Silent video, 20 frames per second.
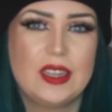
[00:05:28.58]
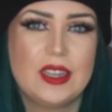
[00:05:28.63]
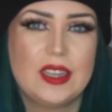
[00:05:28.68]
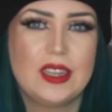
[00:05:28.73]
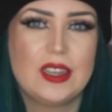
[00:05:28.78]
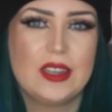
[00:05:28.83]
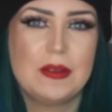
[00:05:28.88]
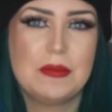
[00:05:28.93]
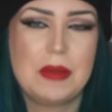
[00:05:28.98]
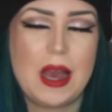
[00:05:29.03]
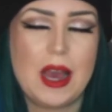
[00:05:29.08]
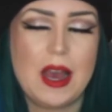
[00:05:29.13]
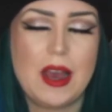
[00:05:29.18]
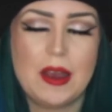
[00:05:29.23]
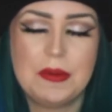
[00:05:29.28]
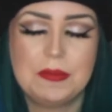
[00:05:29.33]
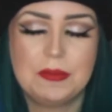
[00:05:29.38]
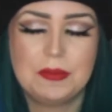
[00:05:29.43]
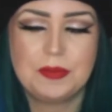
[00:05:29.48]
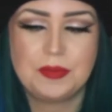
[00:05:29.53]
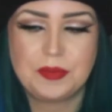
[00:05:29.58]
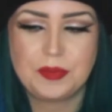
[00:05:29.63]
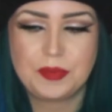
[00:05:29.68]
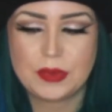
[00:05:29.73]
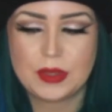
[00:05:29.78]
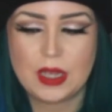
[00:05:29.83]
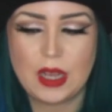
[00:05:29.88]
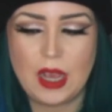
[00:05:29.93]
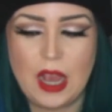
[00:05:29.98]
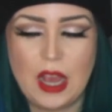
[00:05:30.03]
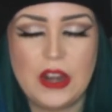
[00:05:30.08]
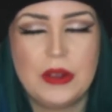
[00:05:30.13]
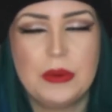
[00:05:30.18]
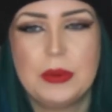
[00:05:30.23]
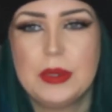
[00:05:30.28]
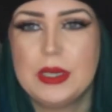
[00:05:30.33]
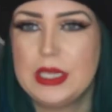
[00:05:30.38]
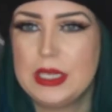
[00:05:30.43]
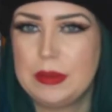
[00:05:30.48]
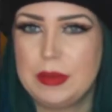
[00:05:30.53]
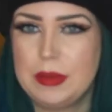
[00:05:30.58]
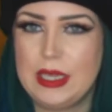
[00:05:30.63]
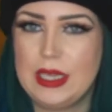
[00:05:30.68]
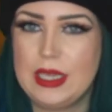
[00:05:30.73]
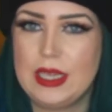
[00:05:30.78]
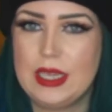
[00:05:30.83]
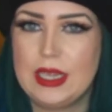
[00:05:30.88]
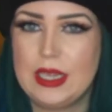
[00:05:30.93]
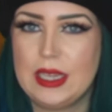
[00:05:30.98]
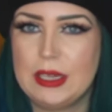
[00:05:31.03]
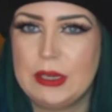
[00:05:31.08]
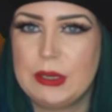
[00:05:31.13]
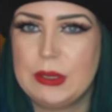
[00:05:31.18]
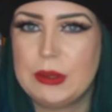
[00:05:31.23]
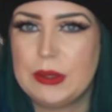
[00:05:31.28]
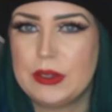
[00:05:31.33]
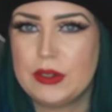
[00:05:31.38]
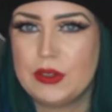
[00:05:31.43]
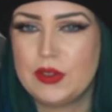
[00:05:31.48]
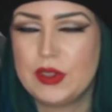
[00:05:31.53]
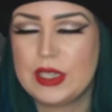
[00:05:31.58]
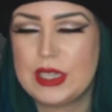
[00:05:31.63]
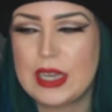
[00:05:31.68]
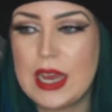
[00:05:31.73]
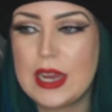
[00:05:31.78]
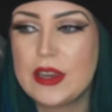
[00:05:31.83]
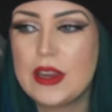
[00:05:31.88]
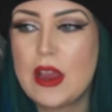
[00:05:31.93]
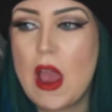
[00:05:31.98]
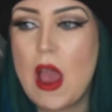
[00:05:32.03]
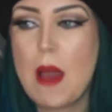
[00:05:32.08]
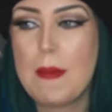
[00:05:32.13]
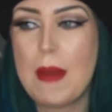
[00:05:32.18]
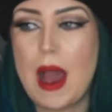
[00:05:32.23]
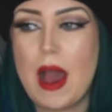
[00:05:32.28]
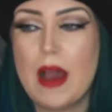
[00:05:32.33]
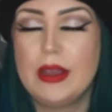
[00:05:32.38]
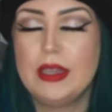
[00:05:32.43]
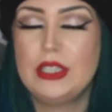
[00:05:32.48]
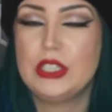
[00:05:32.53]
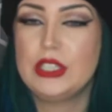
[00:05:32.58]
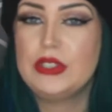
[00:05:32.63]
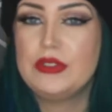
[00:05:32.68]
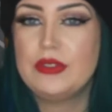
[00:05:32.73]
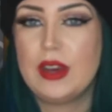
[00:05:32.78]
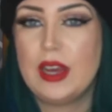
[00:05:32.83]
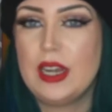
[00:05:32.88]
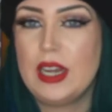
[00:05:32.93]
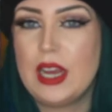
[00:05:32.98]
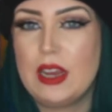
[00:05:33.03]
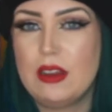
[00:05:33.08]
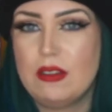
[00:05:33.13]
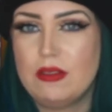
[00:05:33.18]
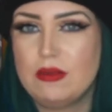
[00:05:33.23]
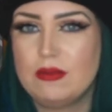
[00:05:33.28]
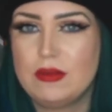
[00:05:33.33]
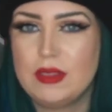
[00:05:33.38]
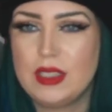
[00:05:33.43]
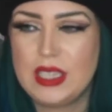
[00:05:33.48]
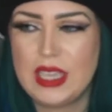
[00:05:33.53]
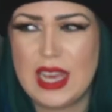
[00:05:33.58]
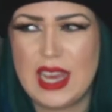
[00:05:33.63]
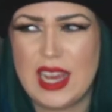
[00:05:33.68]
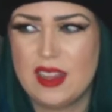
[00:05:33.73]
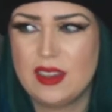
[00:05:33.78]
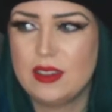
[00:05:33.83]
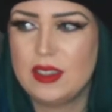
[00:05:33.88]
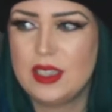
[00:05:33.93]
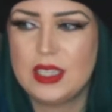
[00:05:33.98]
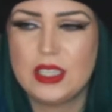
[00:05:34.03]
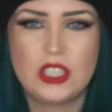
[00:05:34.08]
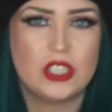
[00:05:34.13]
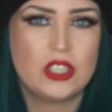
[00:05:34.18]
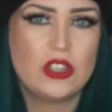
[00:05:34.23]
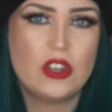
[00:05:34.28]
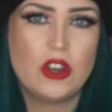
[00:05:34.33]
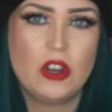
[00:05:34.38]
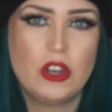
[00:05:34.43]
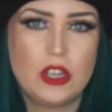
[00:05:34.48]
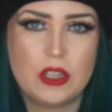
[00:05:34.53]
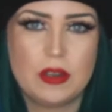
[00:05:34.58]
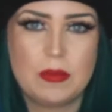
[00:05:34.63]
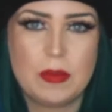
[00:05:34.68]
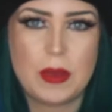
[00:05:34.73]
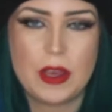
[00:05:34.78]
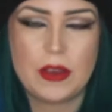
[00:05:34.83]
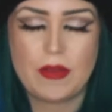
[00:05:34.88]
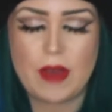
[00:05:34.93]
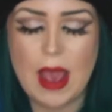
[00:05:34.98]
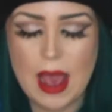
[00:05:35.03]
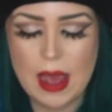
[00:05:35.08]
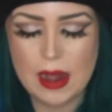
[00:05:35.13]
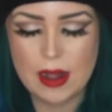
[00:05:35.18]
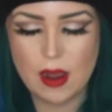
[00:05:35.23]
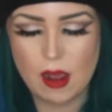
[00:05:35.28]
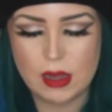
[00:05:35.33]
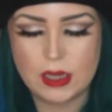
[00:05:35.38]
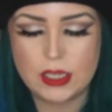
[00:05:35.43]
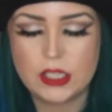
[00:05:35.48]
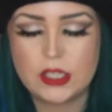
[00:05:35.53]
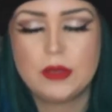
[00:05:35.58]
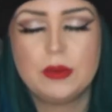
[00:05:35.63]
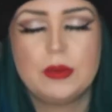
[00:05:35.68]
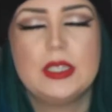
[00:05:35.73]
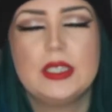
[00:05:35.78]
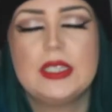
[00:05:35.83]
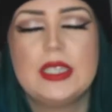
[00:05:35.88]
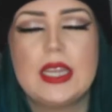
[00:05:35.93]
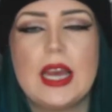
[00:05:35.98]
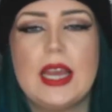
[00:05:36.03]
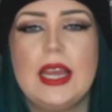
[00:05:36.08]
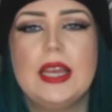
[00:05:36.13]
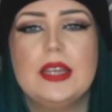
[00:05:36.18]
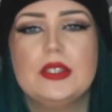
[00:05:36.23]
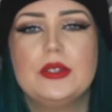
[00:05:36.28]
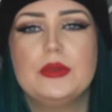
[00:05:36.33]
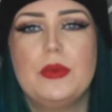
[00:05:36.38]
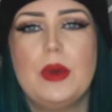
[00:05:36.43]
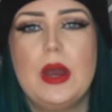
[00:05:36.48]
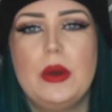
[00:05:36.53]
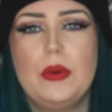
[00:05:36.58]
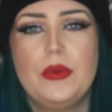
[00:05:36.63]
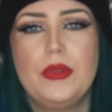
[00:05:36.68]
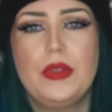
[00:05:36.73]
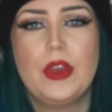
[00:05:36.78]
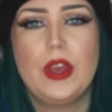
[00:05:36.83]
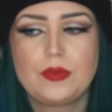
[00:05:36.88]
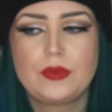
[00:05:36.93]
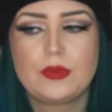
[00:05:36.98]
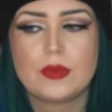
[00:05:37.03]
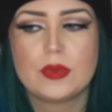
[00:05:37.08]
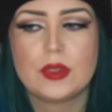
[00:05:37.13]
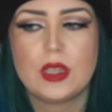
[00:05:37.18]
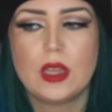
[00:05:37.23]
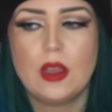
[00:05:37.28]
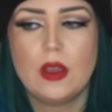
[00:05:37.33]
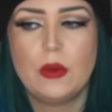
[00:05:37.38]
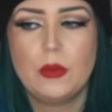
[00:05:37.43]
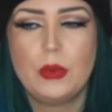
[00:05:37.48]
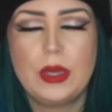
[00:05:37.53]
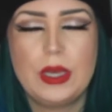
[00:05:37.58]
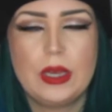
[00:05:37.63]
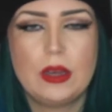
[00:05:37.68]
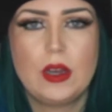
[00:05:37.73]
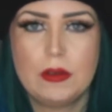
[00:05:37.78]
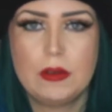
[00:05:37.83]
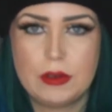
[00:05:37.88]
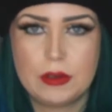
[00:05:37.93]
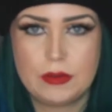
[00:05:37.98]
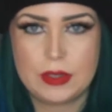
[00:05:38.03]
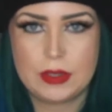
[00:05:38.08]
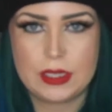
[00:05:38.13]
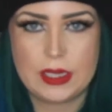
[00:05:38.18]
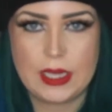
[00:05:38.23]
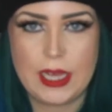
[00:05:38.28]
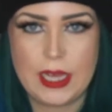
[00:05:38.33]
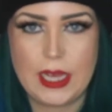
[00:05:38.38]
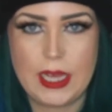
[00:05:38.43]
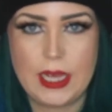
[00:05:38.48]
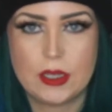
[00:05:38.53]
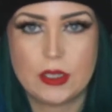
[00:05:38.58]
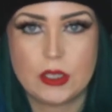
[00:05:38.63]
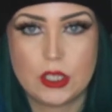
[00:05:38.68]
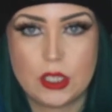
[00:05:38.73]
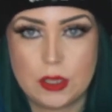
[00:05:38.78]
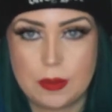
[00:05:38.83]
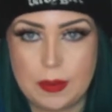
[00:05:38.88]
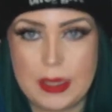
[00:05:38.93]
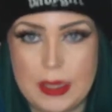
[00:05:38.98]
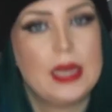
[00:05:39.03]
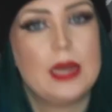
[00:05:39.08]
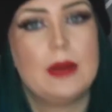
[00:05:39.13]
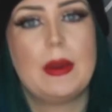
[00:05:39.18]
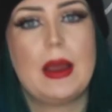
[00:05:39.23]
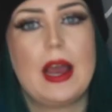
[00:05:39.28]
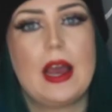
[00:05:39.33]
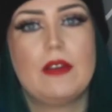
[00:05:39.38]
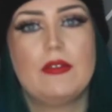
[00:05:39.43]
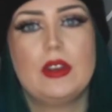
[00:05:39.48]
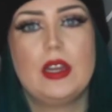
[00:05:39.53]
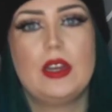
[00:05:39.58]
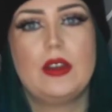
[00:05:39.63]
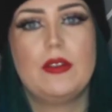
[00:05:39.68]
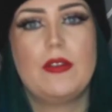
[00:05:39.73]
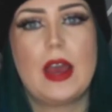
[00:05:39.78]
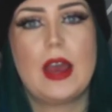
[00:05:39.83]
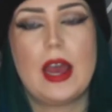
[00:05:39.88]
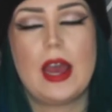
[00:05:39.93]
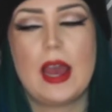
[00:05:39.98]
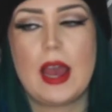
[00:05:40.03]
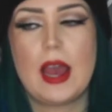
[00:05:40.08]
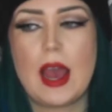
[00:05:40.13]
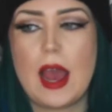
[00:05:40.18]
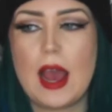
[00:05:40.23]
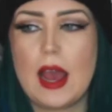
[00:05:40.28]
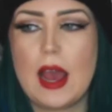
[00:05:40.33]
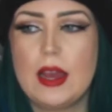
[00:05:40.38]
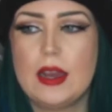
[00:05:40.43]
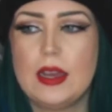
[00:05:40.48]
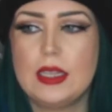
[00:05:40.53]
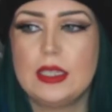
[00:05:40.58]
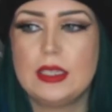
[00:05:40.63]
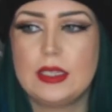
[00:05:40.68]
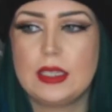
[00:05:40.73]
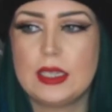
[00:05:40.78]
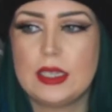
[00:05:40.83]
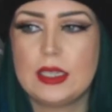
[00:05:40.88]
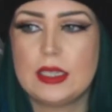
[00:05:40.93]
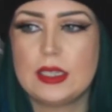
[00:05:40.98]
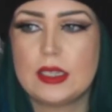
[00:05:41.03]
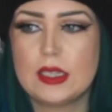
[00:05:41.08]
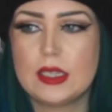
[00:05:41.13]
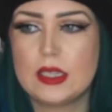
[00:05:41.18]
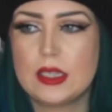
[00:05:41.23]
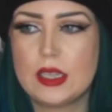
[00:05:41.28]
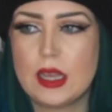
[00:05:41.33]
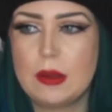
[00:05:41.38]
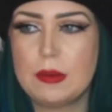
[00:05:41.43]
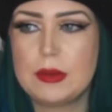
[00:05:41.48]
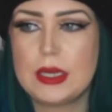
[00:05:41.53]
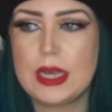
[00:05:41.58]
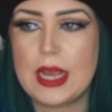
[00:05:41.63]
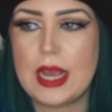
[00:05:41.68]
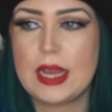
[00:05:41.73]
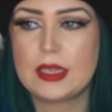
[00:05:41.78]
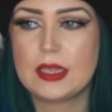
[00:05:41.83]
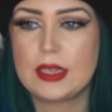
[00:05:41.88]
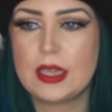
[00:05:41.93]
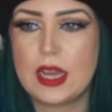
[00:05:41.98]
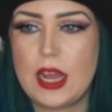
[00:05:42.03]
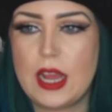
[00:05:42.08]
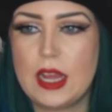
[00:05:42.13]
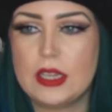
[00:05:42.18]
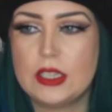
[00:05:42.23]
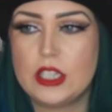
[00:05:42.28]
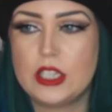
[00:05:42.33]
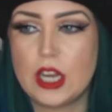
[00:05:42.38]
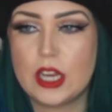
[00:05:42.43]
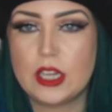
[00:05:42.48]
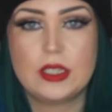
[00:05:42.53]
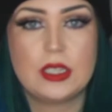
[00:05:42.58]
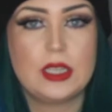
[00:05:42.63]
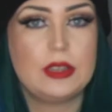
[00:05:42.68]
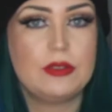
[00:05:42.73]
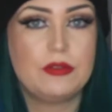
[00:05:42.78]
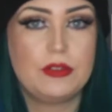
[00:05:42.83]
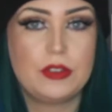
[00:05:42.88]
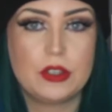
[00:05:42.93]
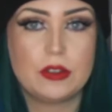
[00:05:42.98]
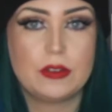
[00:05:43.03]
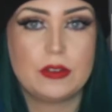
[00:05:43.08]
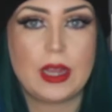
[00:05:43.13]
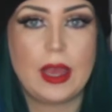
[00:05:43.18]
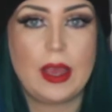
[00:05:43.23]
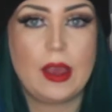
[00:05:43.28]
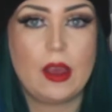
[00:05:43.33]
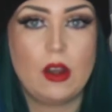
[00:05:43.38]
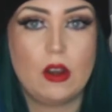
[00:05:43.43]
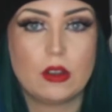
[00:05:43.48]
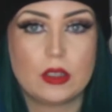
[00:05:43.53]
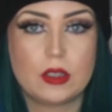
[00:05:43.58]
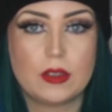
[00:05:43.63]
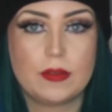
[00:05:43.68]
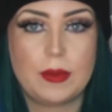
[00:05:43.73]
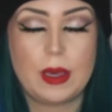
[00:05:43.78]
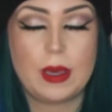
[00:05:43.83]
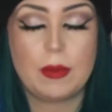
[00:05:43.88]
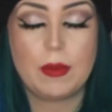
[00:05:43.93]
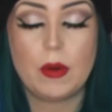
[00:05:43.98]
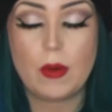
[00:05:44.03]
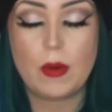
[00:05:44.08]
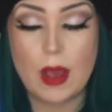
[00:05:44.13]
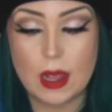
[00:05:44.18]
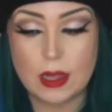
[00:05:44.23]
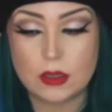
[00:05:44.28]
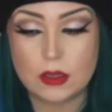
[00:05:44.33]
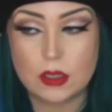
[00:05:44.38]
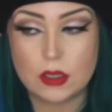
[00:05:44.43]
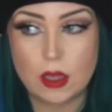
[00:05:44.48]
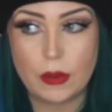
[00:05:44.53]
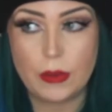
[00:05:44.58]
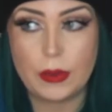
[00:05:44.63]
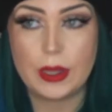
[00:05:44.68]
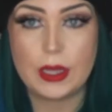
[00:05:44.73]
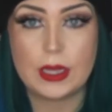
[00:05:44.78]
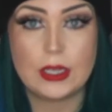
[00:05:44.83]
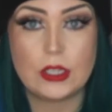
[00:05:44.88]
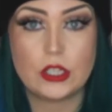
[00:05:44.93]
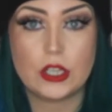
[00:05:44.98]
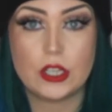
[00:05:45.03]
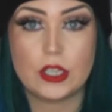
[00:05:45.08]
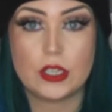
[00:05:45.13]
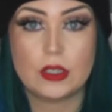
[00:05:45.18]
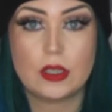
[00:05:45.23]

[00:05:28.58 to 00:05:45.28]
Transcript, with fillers: But I don't want to speak ill of the dead, but I just find that, yeah, that's just not a good move. And I just want to say as well that we are obviously speaking about having an affair, and this is a subject that does infuriate a lot of people, and so it should.